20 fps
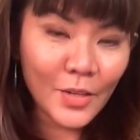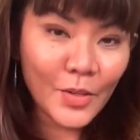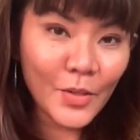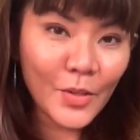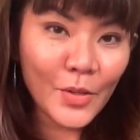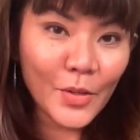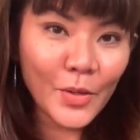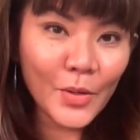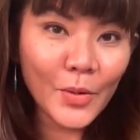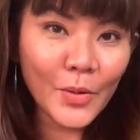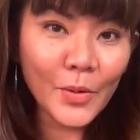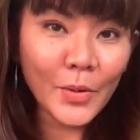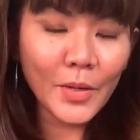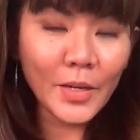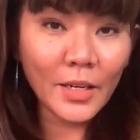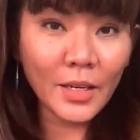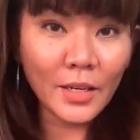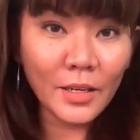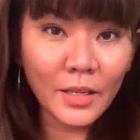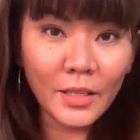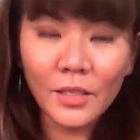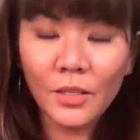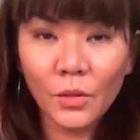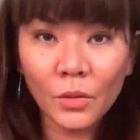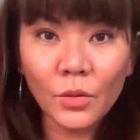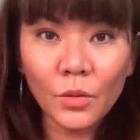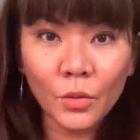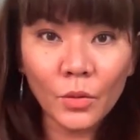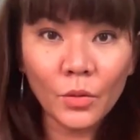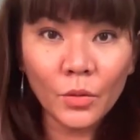So it's
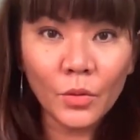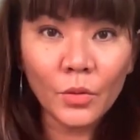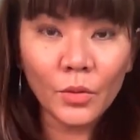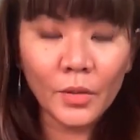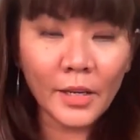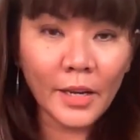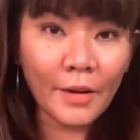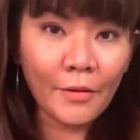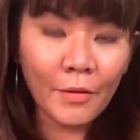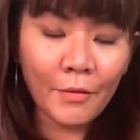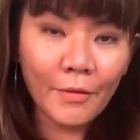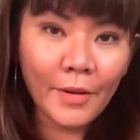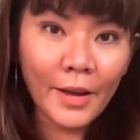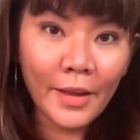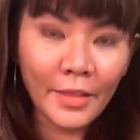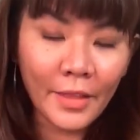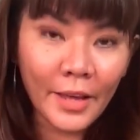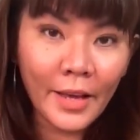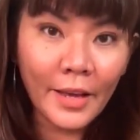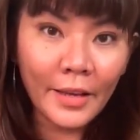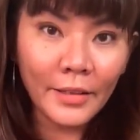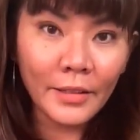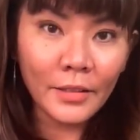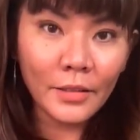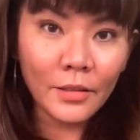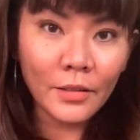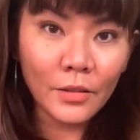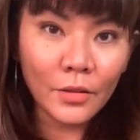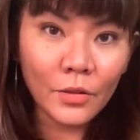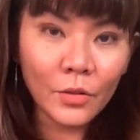also good to clarify that.
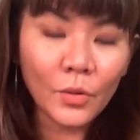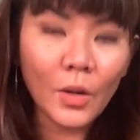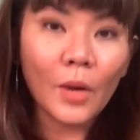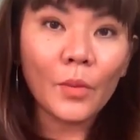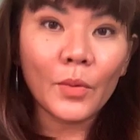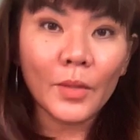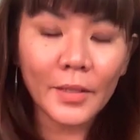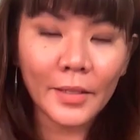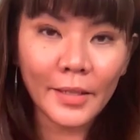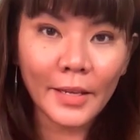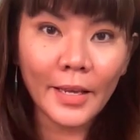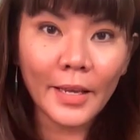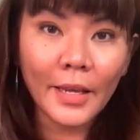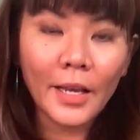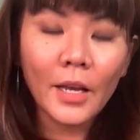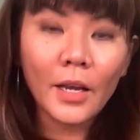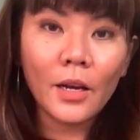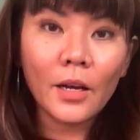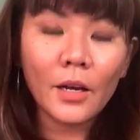So I would say,